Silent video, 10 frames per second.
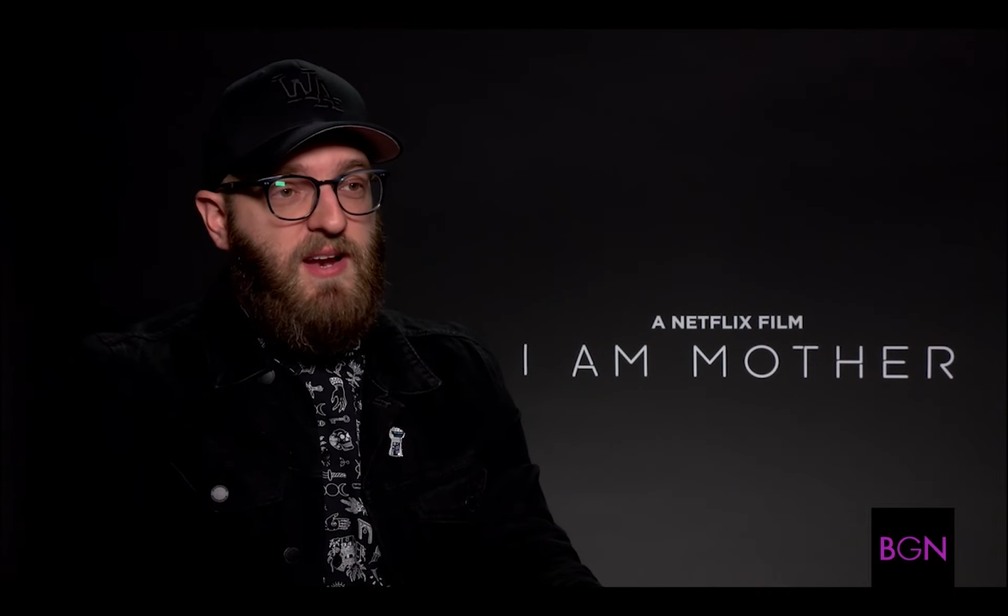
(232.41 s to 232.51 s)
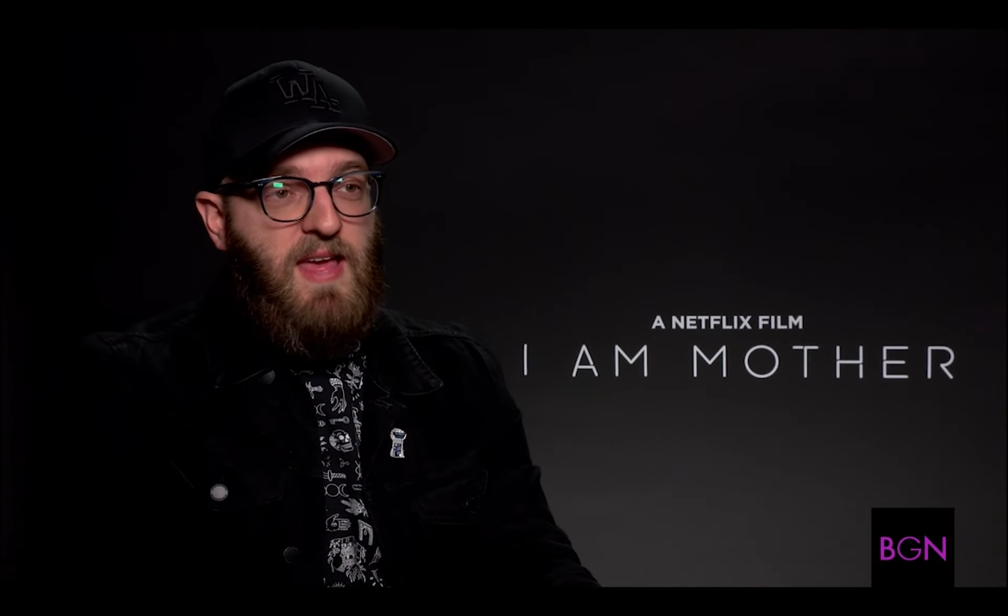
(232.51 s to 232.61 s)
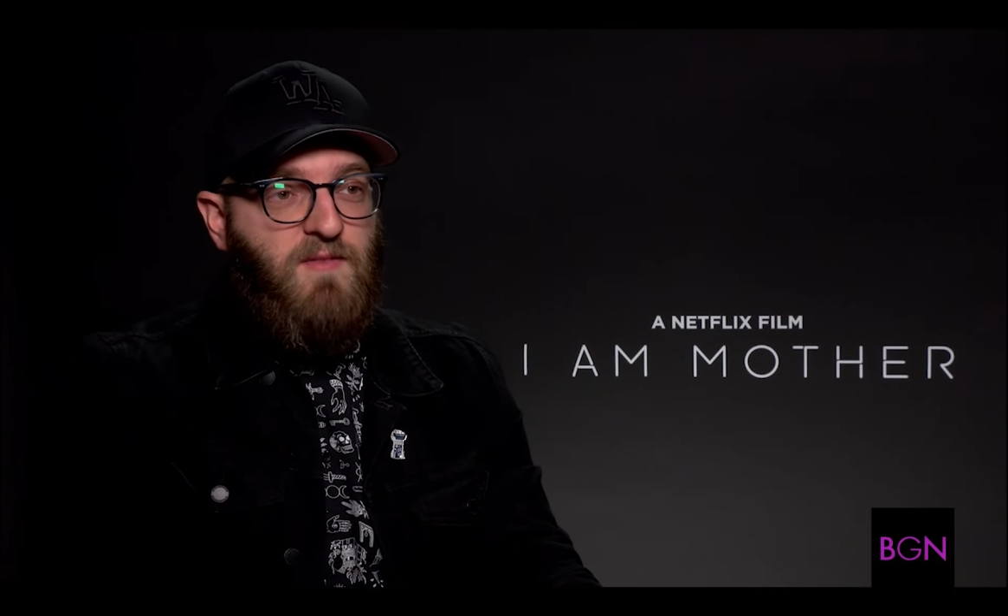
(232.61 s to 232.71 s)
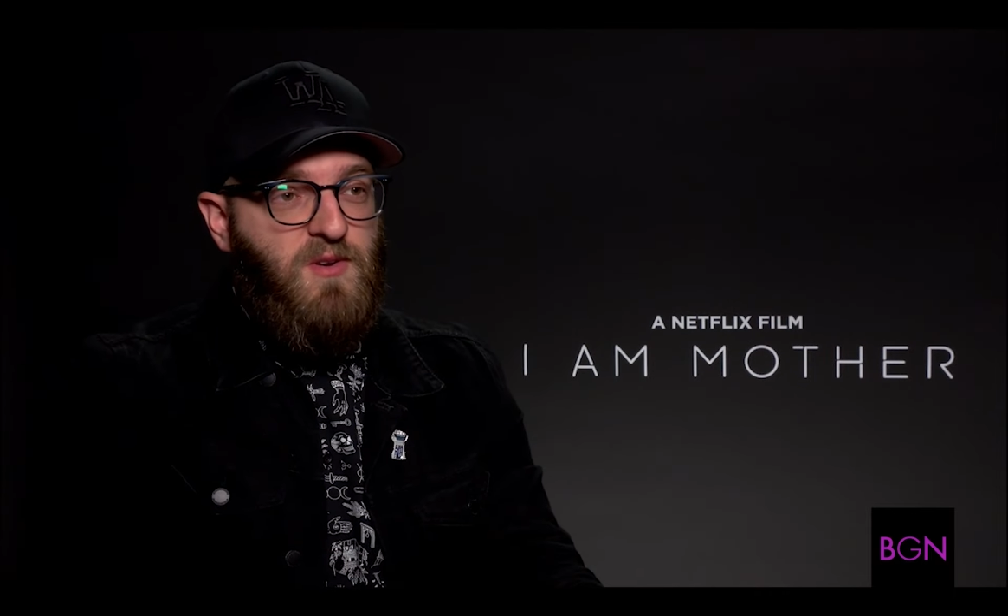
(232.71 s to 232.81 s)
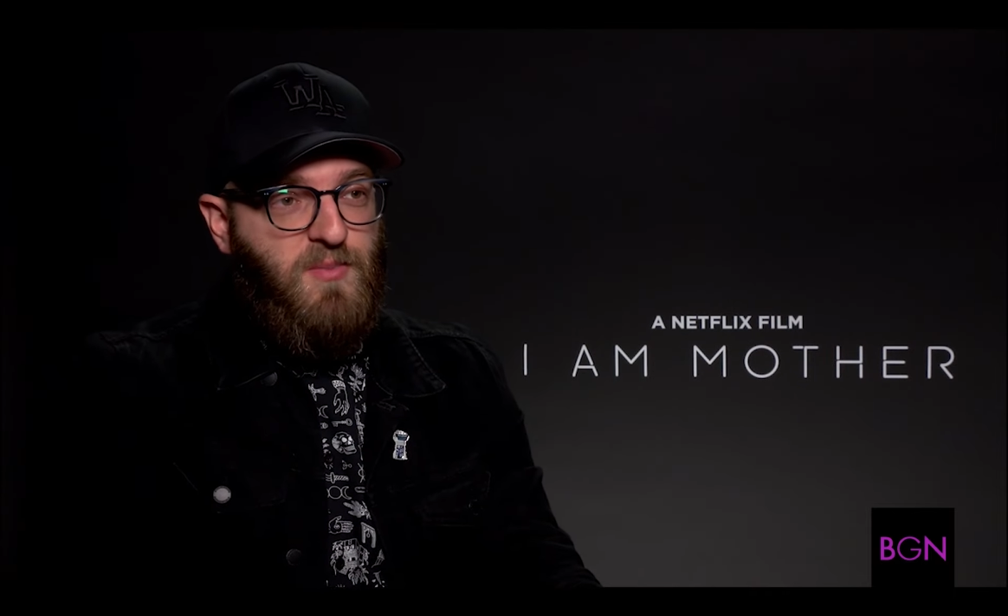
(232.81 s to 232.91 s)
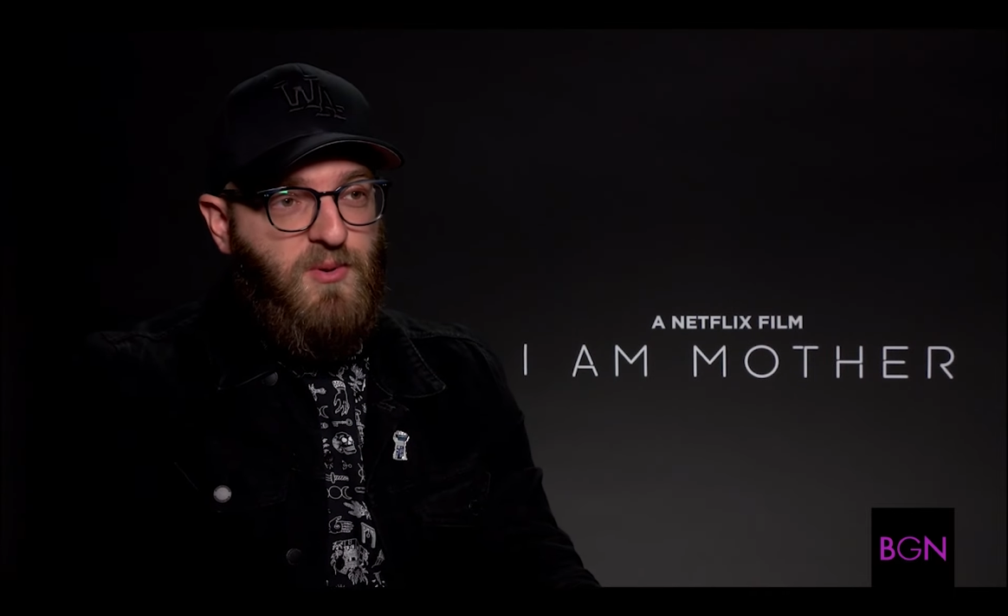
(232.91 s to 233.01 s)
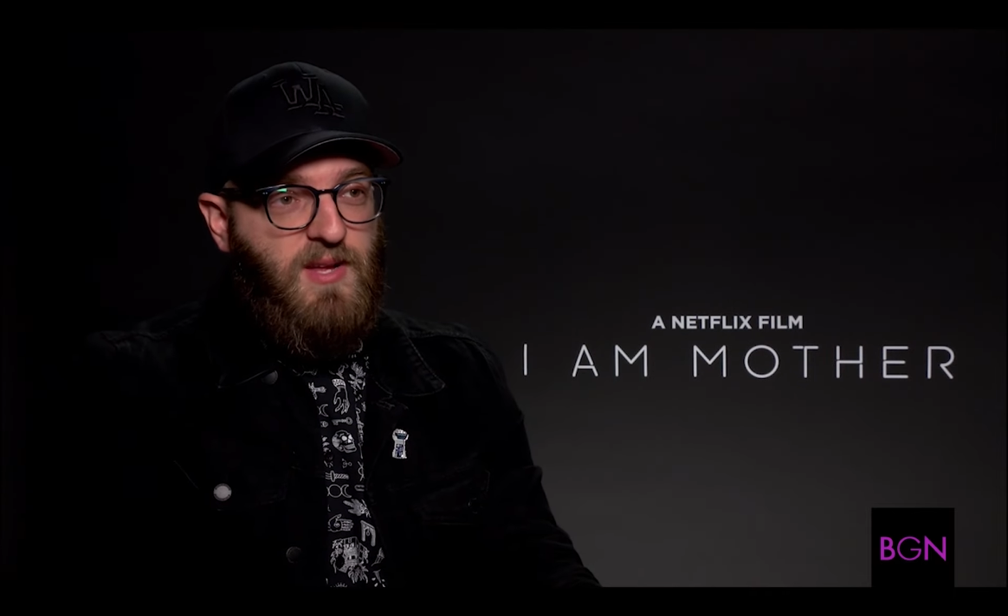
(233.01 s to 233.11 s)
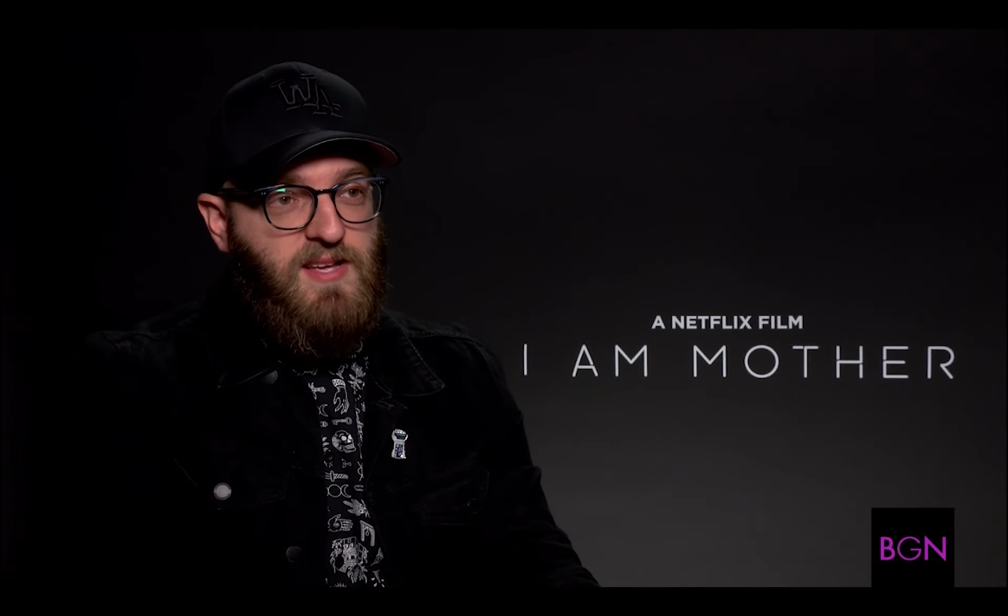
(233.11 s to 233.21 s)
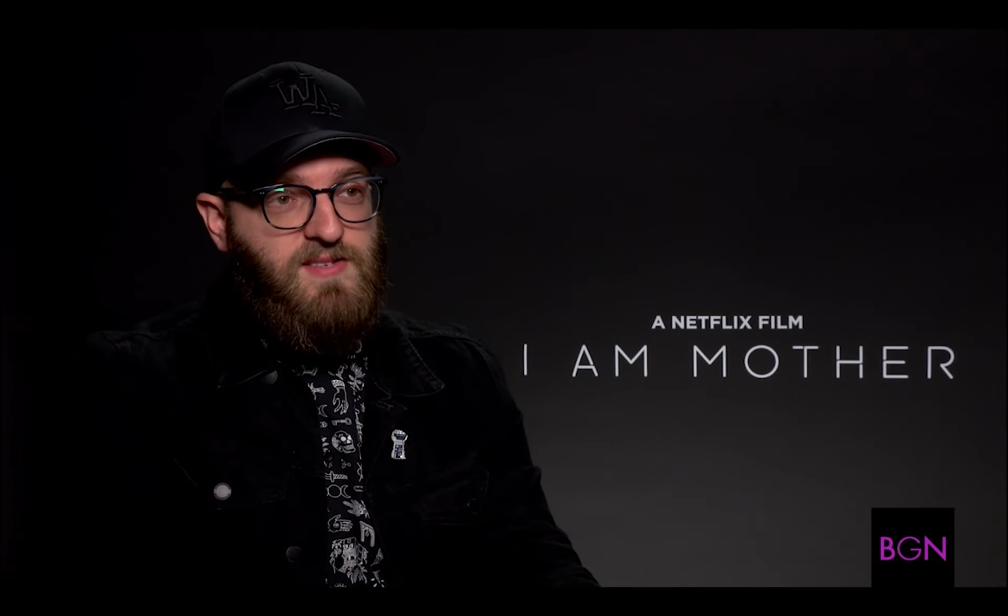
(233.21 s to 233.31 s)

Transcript: and inevitable